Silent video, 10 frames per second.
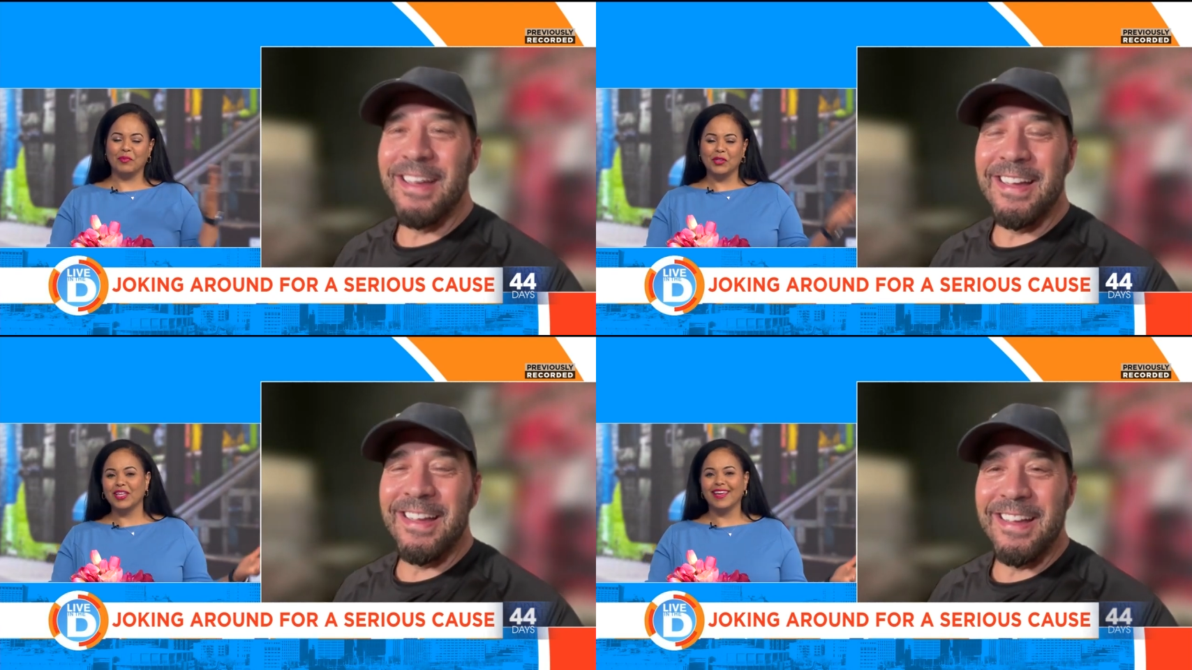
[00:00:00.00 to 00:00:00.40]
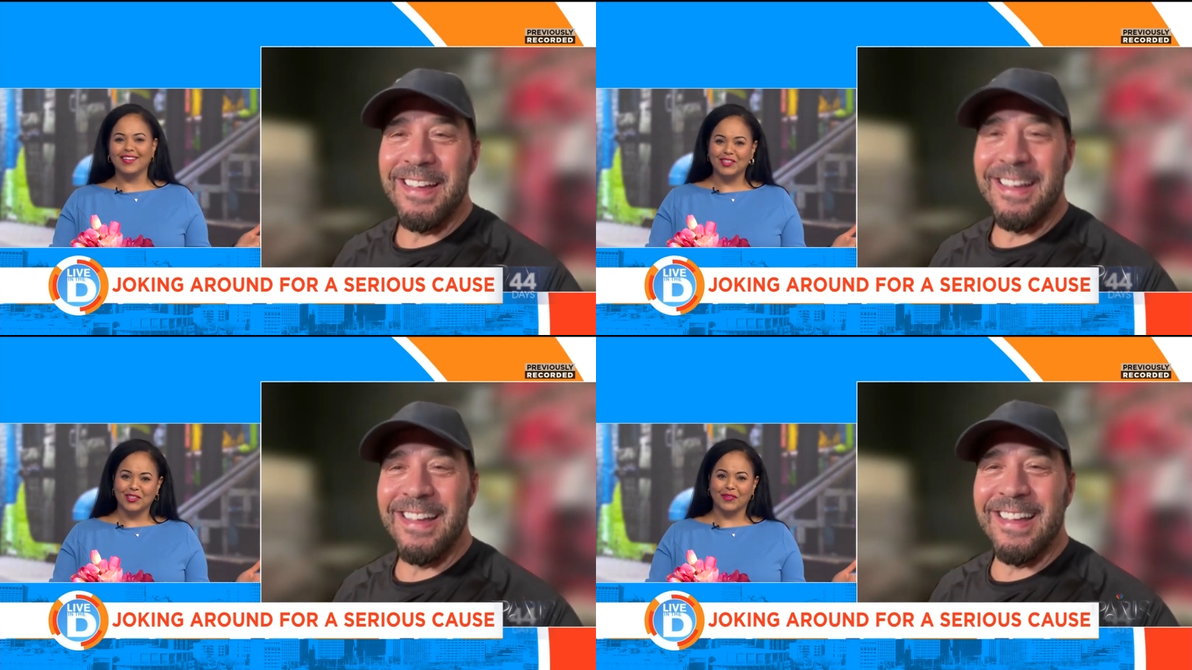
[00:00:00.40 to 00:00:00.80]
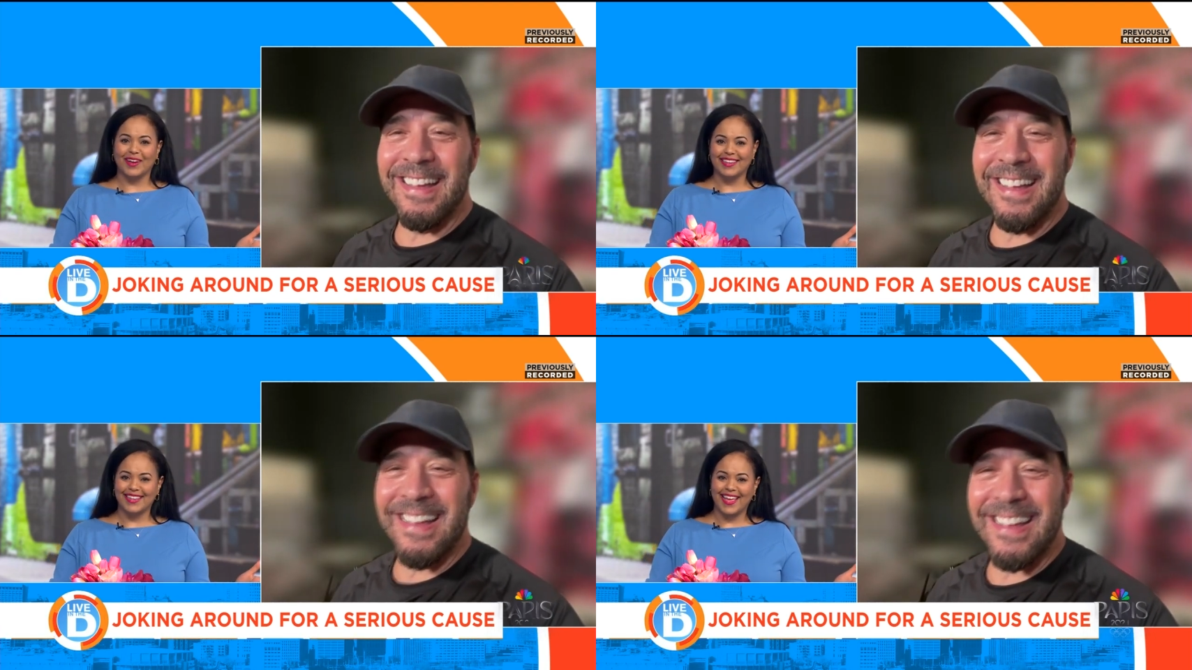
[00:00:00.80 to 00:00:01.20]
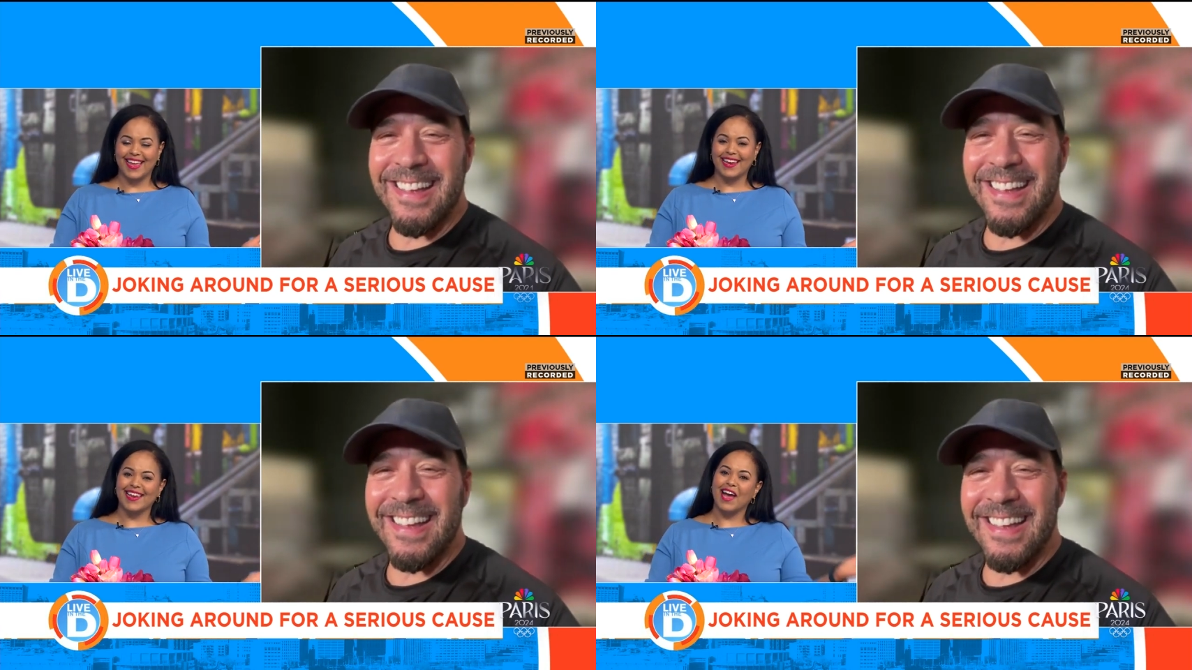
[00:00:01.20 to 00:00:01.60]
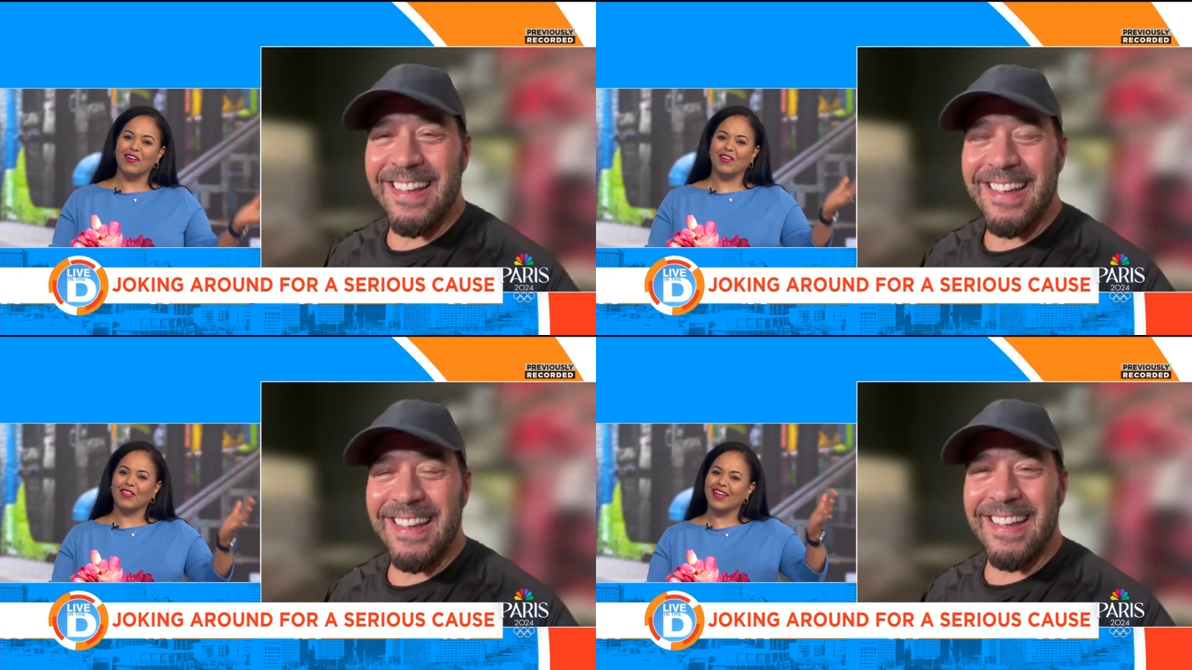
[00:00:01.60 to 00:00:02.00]
Speaker 1: bullying Detroit then, and now
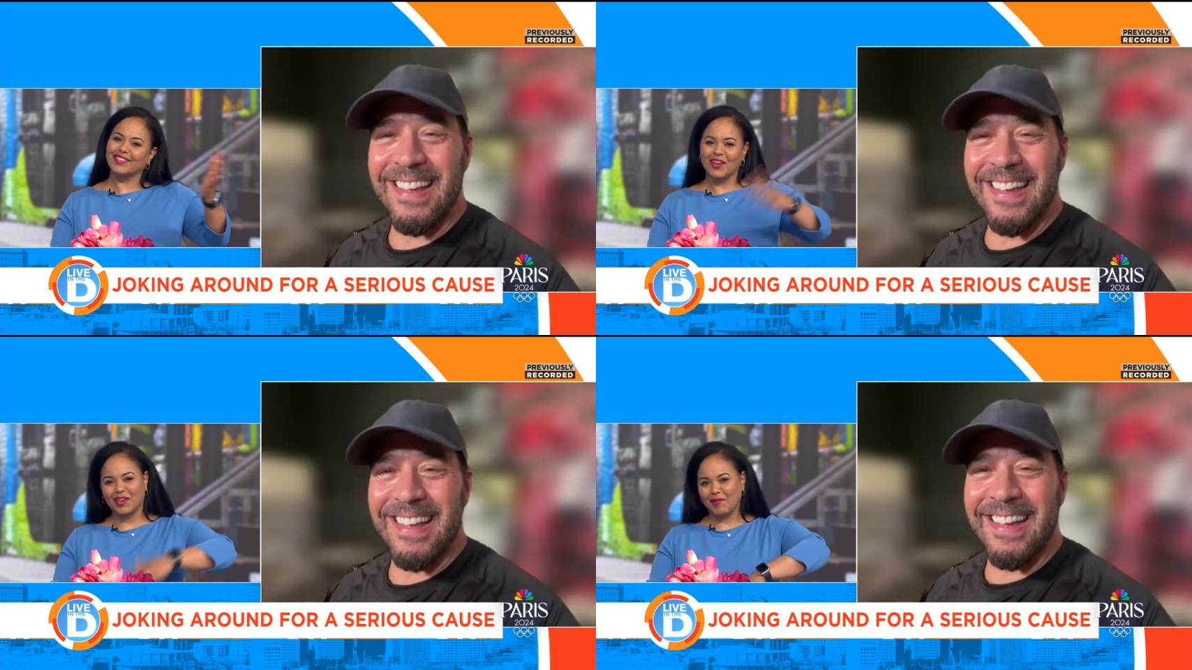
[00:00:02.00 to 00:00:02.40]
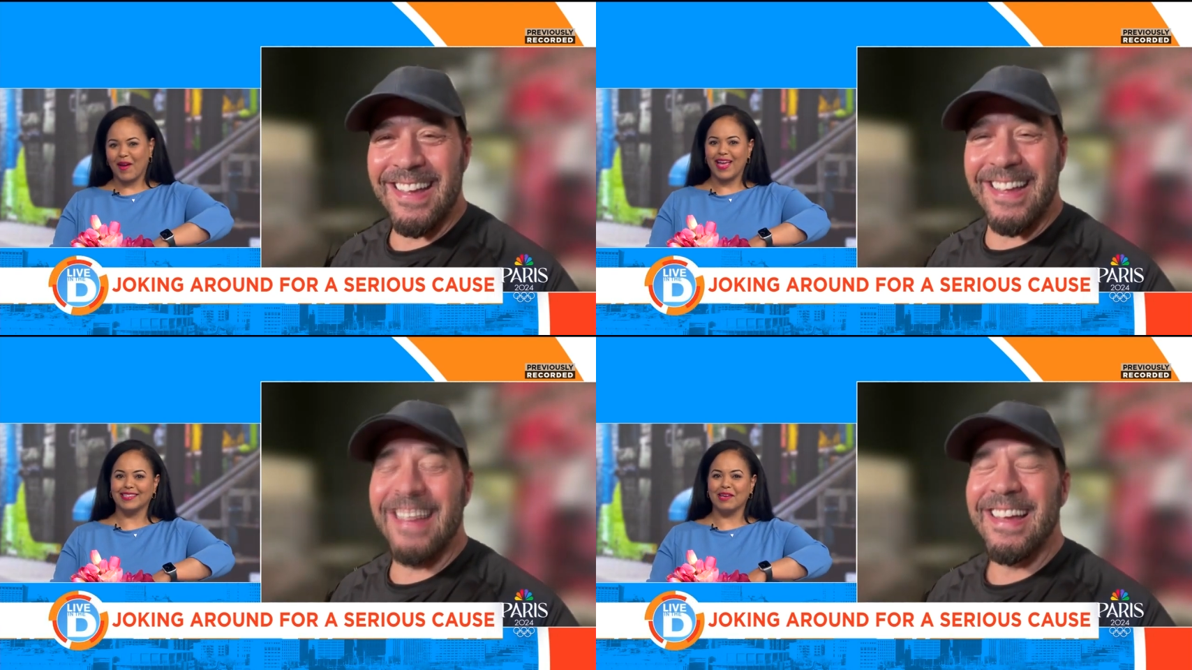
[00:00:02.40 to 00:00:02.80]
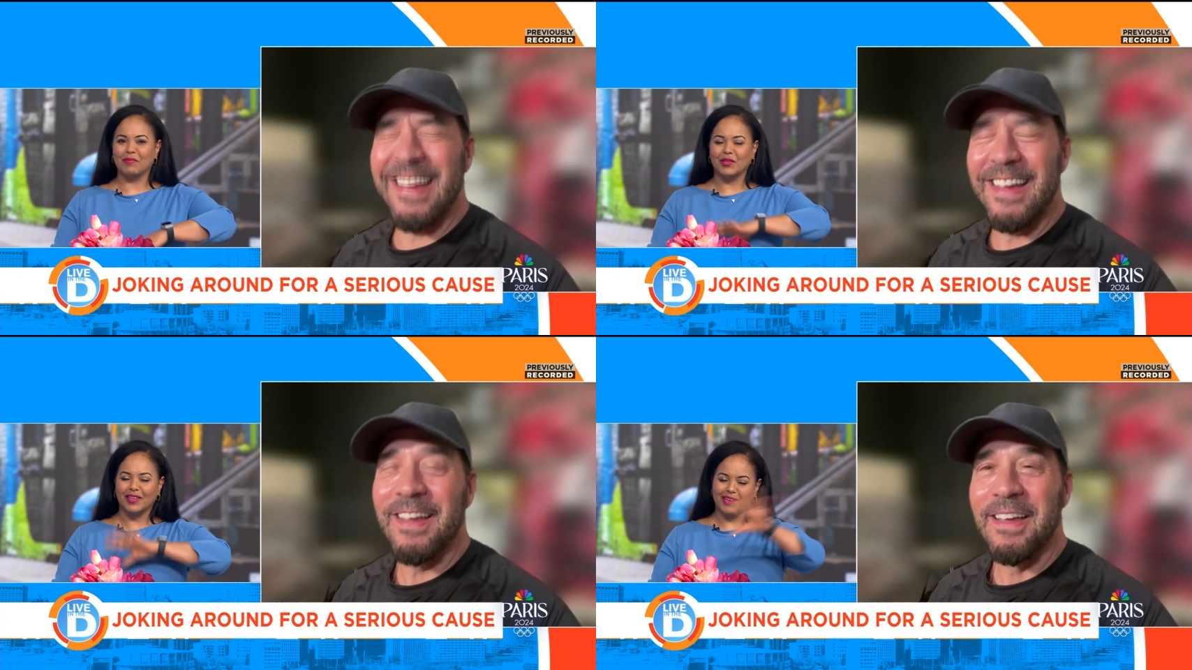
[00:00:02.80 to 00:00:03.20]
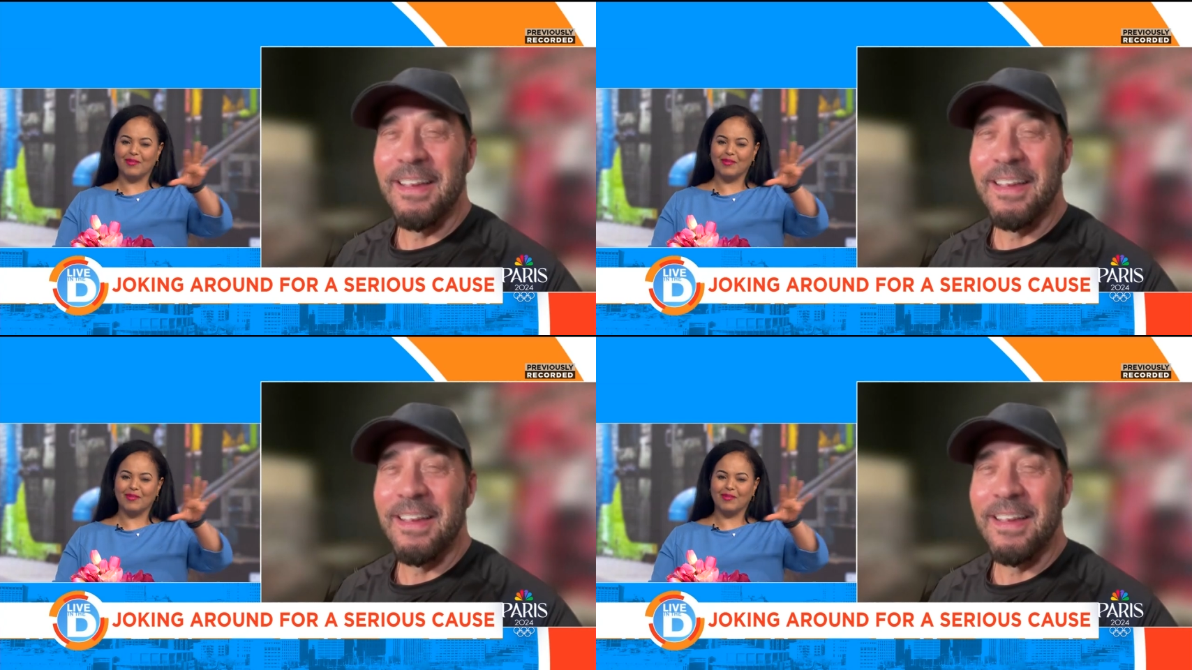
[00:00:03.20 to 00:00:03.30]
you're like talking about anti-bullying.